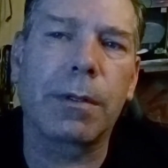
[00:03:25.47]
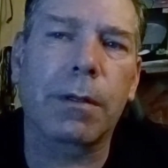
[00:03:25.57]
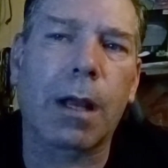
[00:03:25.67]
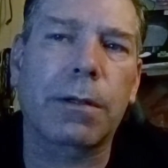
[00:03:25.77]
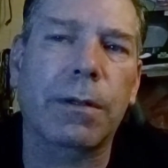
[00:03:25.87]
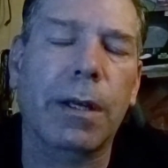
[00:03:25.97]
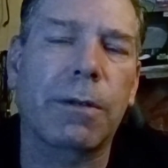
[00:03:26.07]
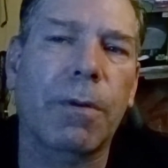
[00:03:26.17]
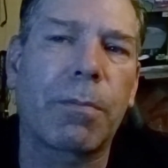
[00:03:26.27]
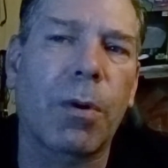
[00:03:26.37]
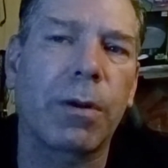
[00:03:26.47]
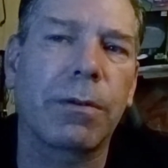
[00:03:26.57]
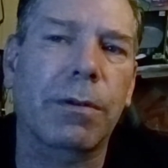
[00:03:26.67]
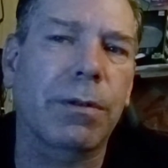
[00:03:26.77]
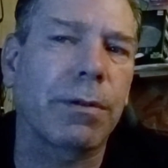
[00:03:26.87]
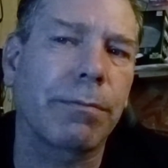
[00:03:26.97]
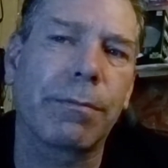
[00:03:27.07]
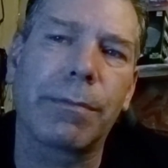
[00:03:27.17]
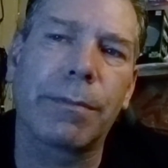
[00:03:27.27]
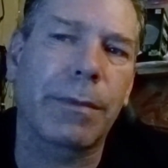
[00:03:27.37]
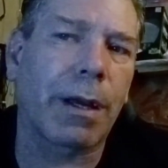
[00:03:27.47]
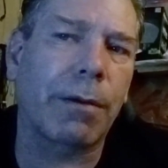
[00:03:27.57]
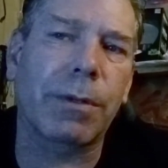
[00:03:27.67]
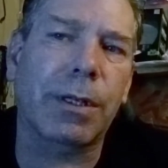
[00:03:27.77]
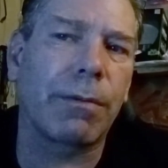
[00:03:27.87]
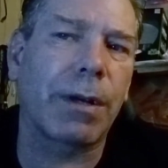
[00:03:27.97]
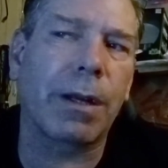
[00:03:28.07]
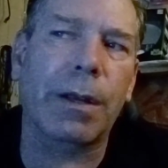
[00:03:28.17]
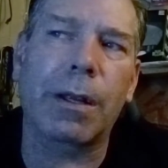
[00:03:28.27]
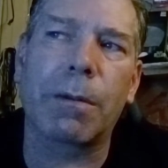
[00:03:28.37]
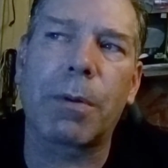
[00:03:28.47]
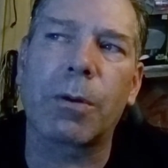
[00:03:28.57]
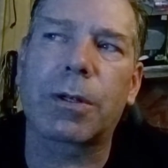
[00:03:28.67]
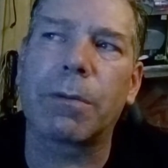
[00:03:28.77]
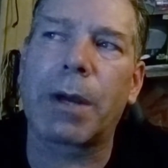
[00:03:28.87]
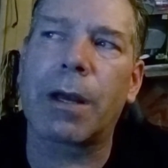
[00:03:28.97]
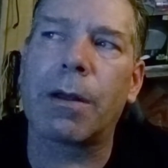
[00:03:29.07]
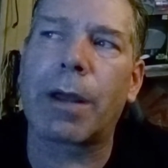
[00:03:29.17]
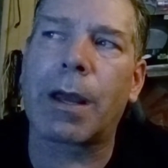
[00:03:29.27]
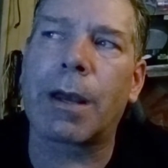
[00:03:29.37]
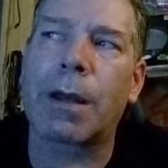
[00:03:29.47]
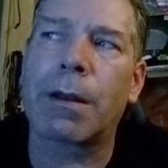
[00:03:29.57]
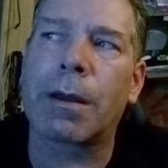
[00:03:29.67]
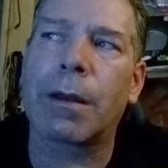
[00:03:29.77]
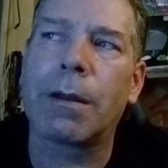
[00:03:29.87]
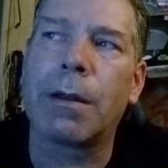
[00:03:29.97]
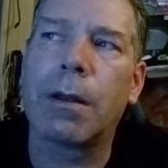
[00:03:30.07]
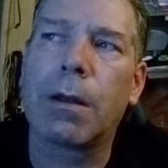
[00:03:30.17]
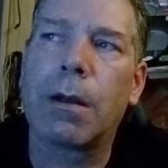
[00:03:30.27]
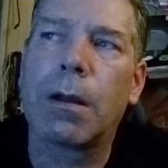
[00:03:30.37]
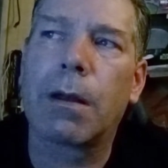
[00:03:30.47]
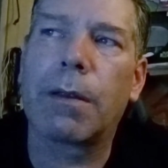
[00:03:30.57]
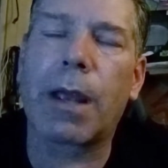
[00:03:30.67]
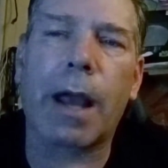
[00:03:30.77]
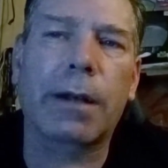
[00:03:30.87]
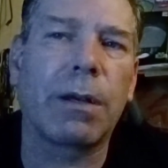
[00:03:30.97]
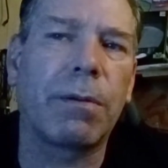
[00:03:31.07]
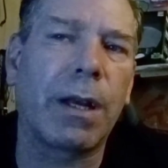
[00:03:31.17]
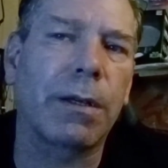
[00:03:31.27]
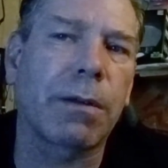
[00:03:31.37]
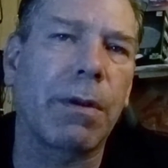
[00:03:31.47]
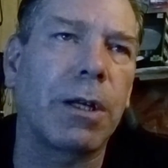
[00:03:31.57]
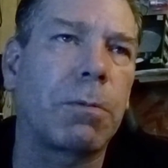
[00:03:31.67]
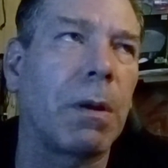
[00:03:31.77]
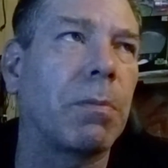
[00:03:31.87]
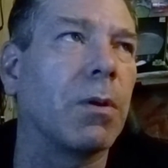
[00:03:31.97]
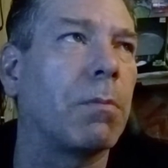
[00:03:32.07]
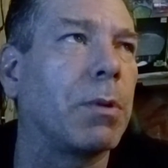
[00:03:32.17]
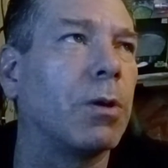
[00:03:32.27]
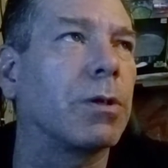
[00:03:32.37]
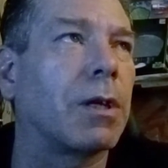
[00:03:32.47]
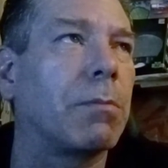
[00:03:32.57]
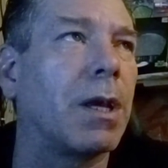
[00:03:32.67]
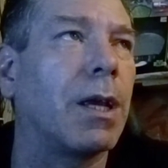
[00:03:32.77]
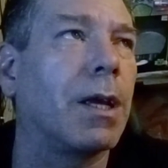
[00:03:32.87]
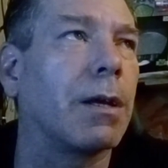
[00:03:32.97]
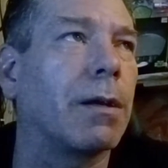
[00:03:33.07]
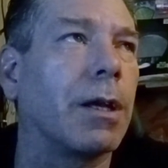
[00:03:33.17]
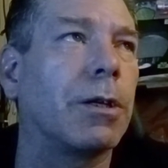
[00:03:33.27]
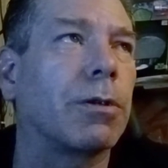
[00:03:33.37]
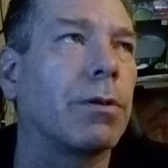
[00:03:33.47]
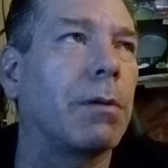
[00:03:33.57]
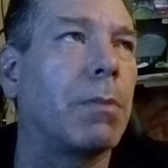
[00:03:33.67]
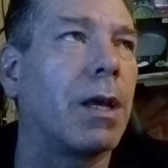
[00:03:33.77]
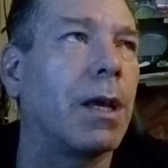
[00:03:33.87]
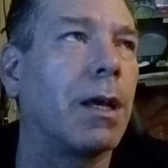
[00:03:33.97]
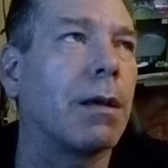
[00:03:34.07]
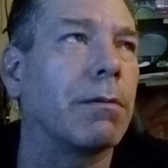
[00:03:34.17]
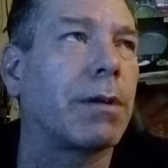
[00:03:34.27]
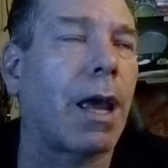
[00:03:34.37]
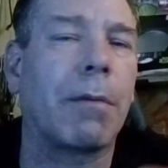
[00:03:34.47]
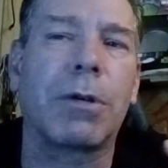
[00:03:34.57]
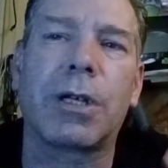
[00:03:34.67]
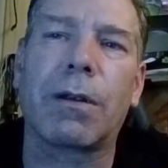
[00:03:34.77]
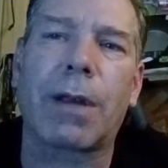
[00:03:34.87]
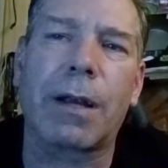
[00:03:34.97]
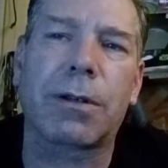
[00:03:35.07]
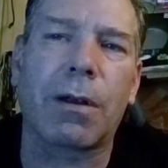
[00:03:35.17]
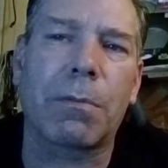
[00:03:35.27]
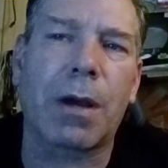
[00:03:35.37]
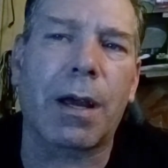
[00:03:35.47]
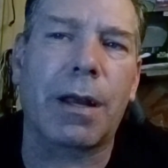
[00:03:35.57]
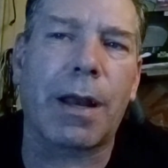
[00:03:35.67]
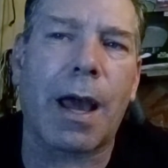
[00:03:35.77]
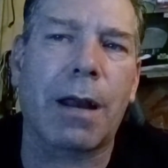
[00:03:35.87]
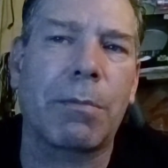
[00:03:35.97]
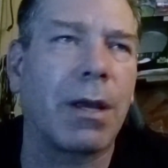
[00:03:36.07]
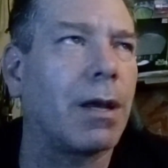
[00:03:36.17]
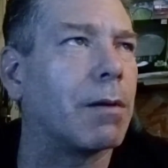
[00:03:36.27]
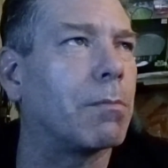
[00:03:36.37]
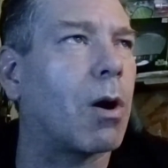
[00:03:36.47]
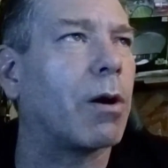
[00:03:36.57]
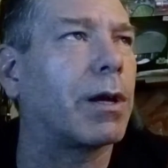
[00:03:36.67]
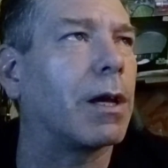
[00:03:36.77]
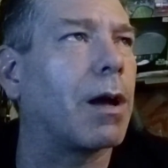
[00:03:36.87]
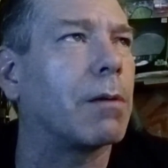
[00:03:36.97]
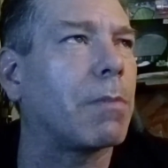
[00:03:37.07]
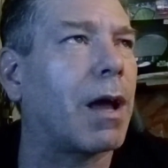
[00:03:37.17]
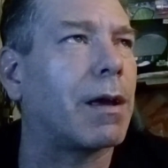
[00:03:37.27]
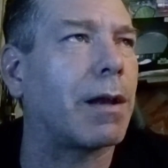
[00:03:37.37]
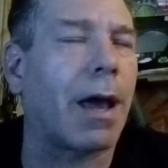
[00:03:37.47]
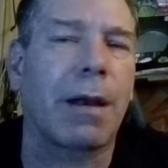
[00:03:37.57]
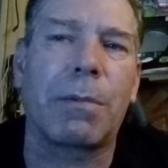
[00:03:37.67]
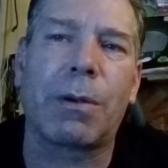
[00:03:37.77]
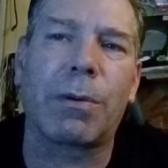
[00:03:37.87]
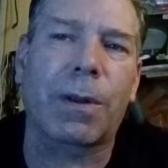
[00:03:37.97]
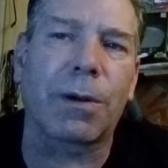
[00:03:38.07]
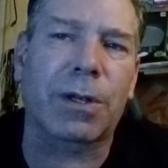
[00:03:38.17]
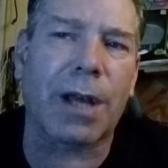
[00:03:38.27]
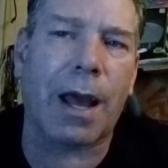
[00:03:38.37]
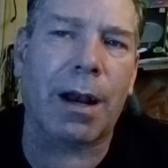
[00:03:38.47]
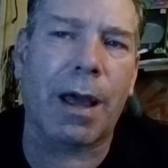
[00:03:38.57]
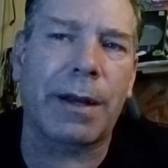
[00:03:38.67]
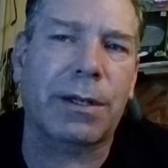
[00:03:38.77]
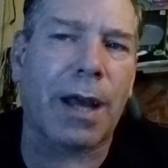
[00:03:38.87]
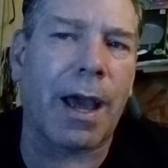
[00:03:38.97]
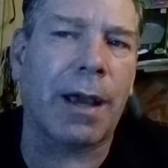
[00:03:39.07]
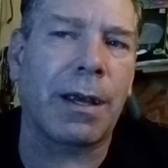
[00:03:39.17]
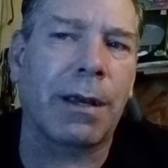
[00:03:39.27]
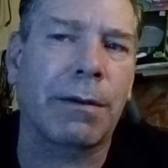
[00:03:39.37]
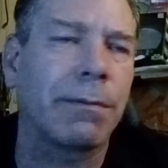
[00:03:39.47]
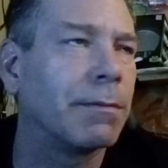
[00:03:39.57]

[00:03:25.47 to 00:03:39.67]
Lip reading: lots of things of importance. I haven't received anything in the postal mail, and the activities of these people abusing me and injuring me and damaging things on my anatomy and marking on my anatomy with their satellite tagging,